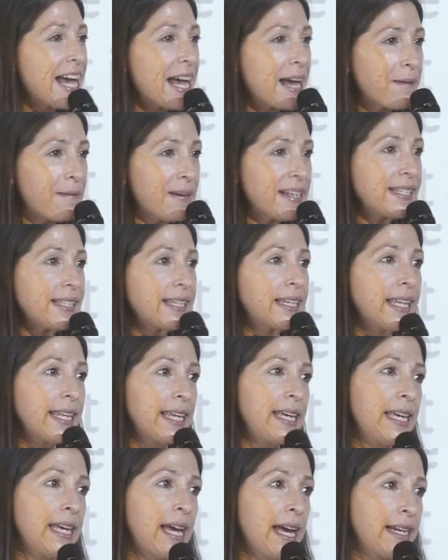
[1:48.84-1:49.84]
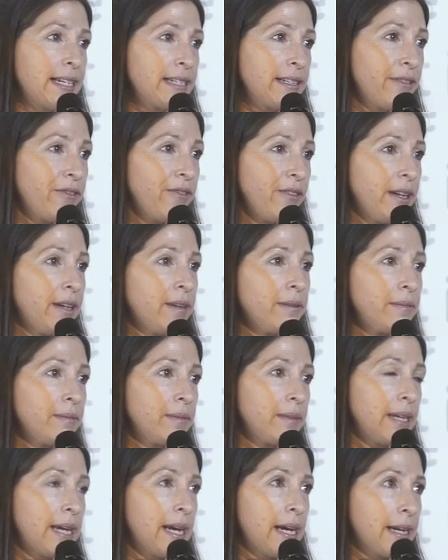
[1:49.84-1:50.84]
basically uh, the film
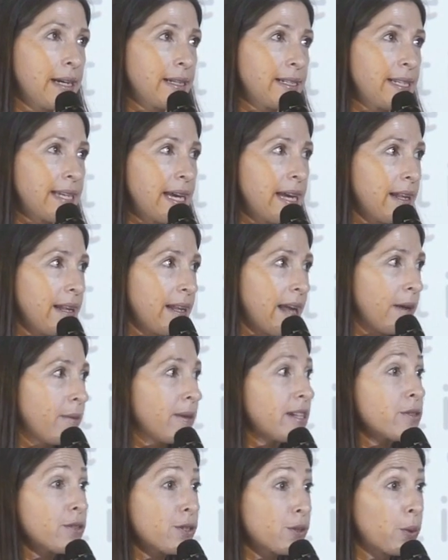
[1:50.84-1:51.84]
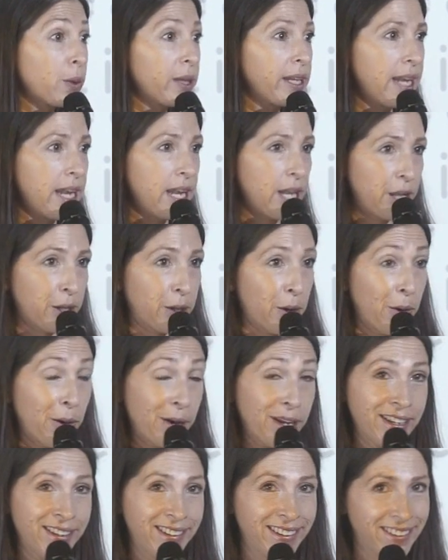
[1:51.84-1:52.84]
uh, tell, I went to school in Illinois,
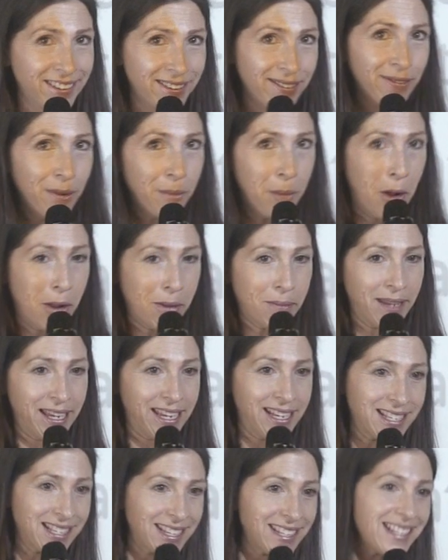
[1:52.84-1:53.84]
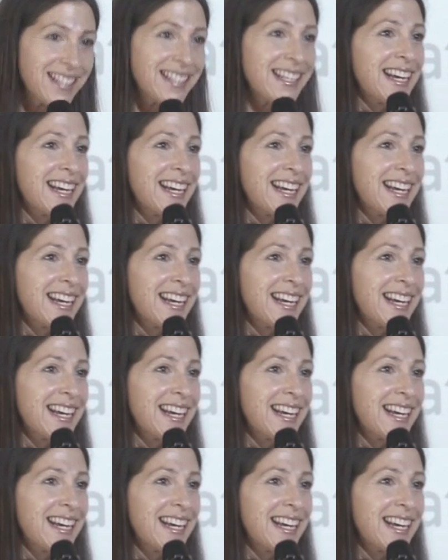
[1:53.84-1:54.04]
from all places,